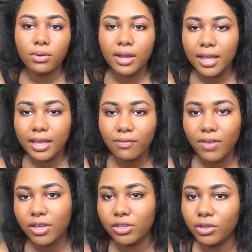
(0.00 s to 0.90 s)
like, if
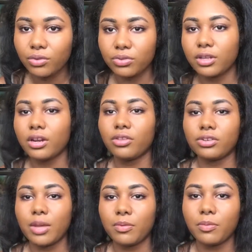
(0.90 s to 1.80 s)
I use another
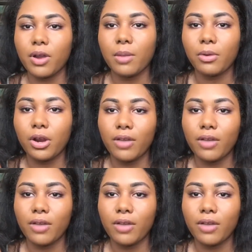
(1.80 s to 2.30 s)
type of primer,